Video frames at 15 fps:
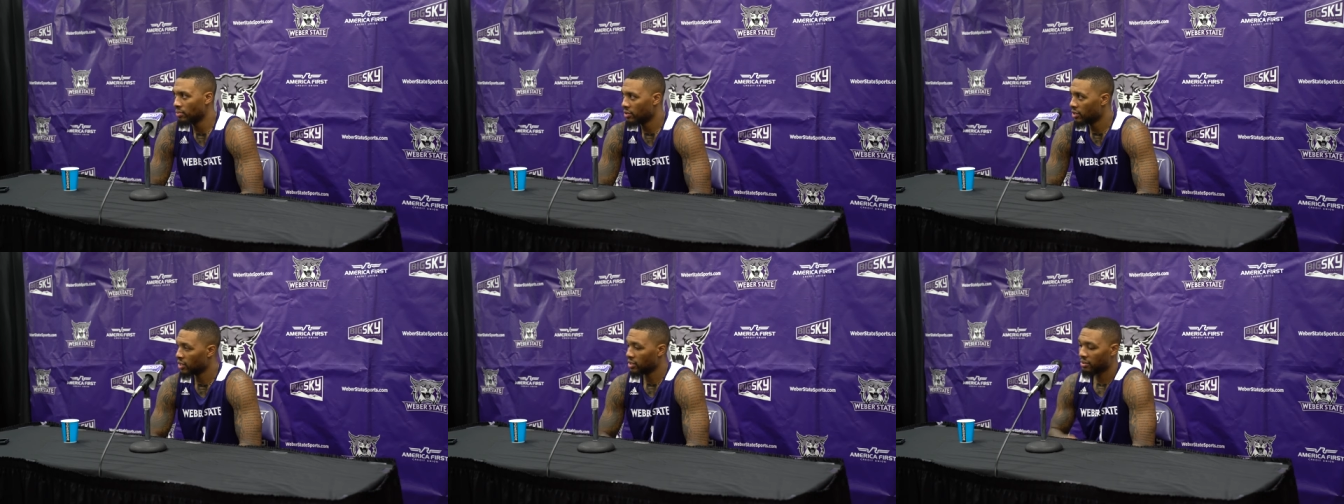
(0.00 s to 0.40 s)

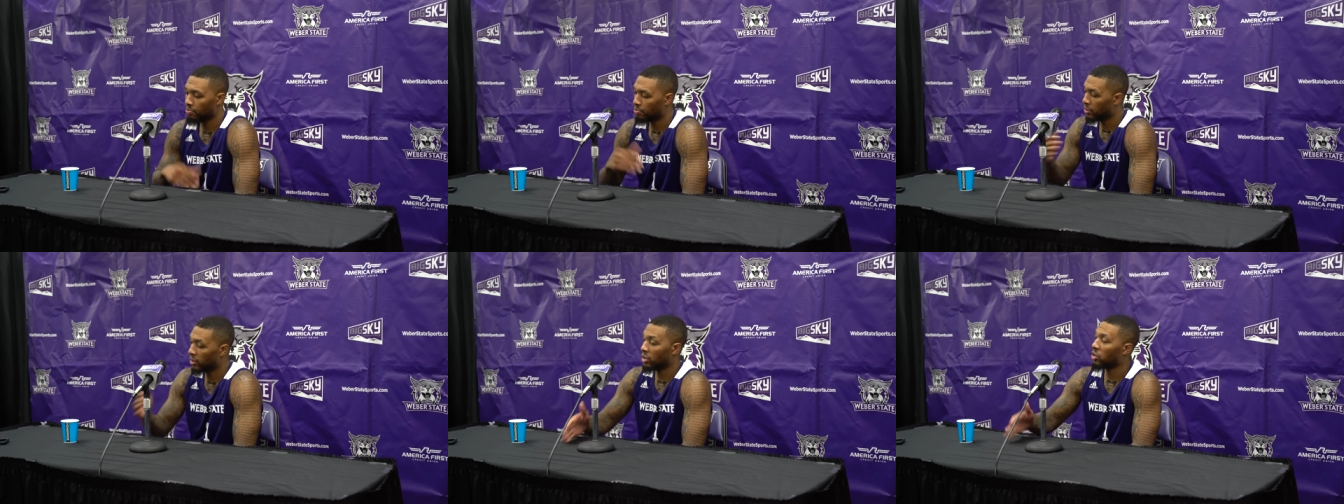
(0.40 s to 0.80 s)
just
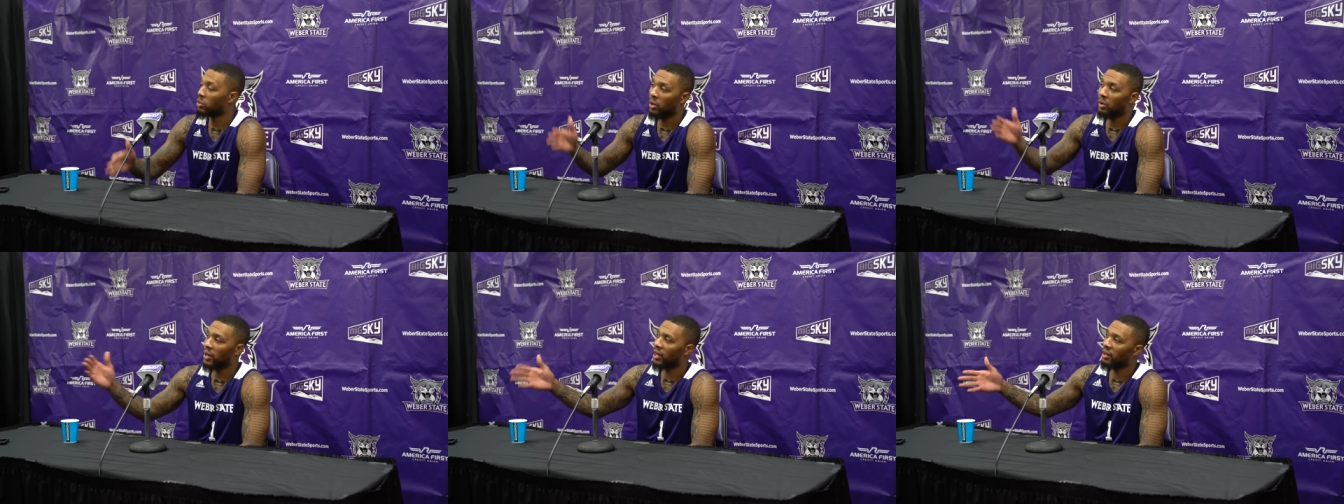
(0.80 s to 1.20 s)
put a
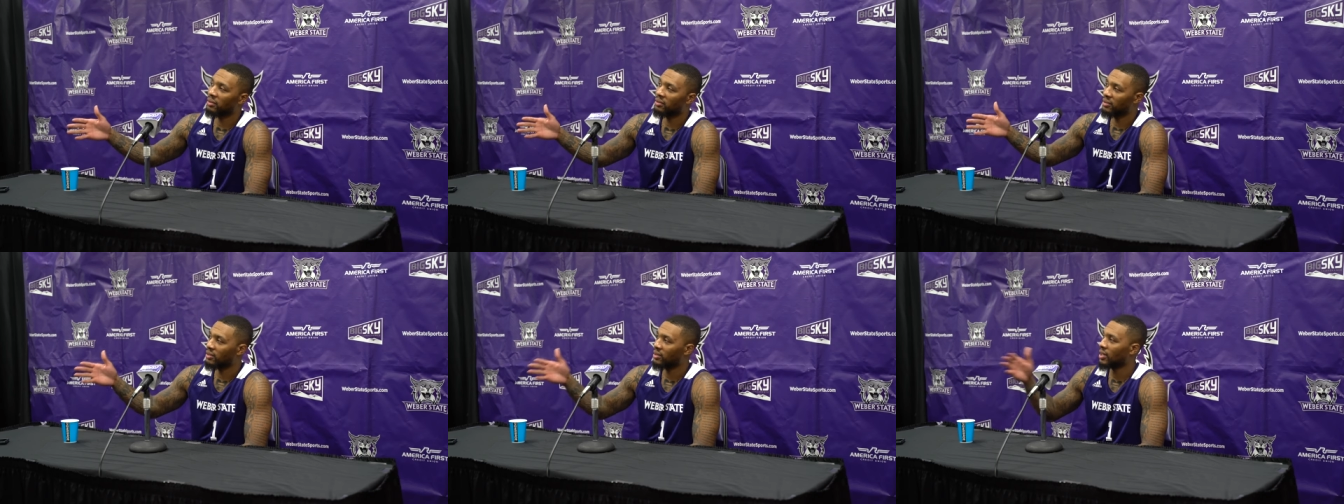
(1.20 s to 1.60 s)
quote out,
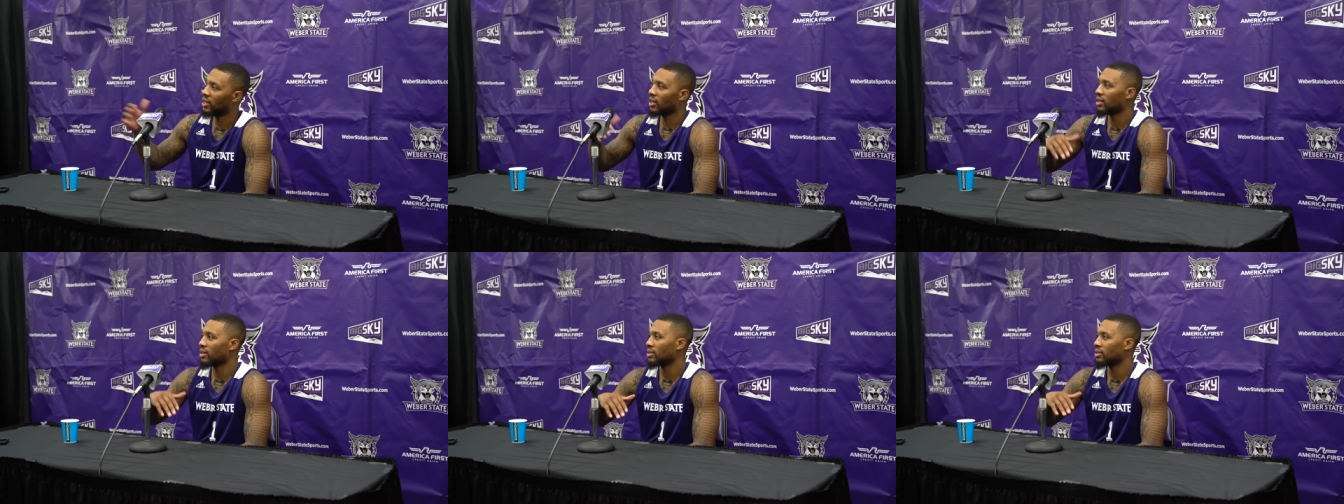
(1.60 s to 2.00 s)

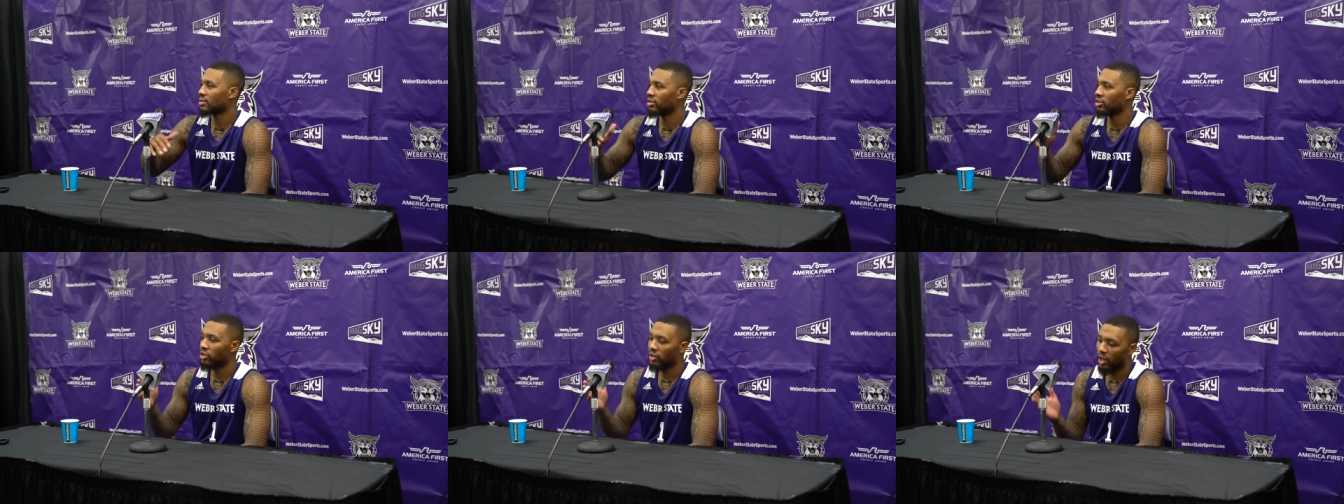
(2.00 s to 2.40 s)

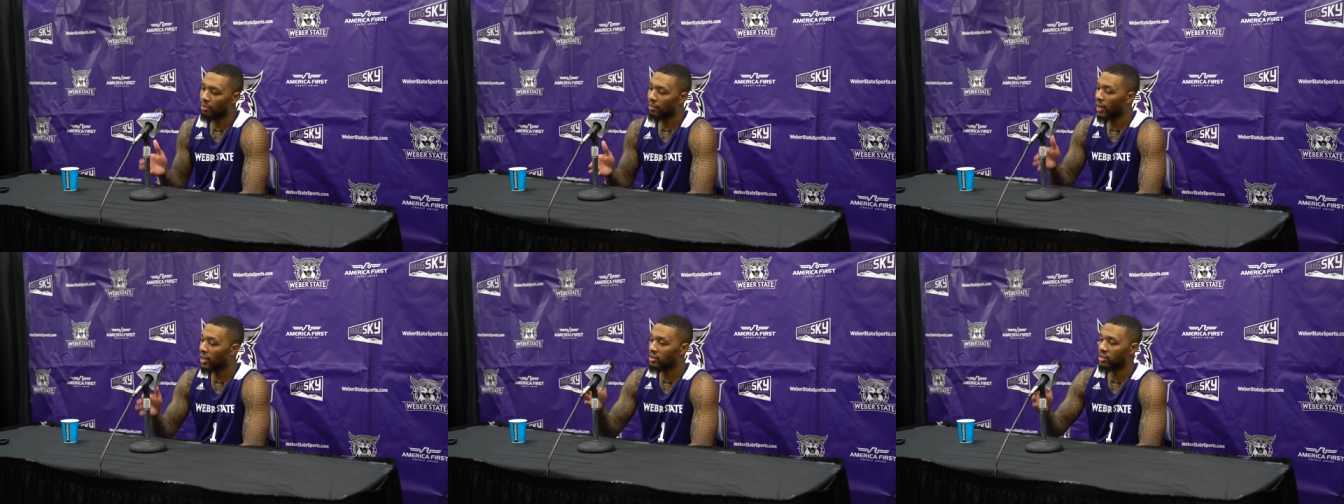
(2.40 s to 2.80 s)
and you know they
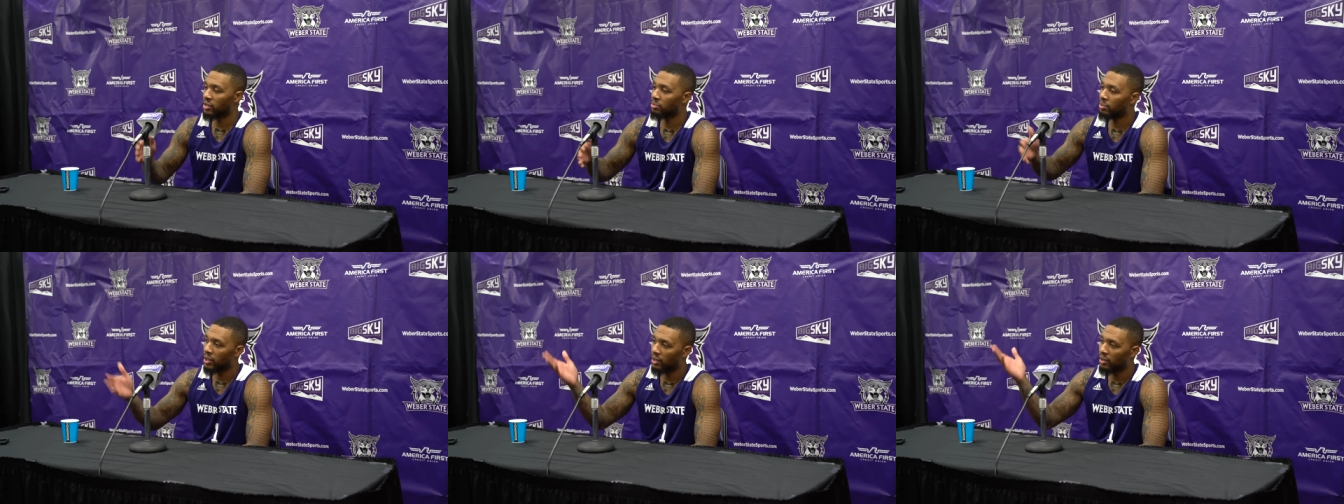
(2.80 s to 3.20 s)
might
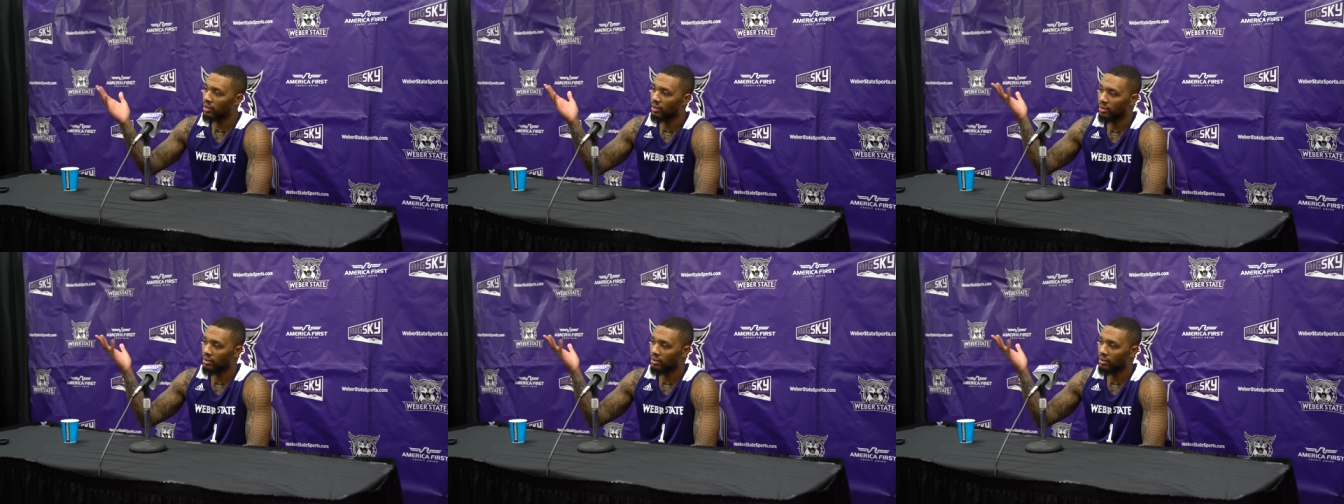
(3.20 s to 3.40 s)
just be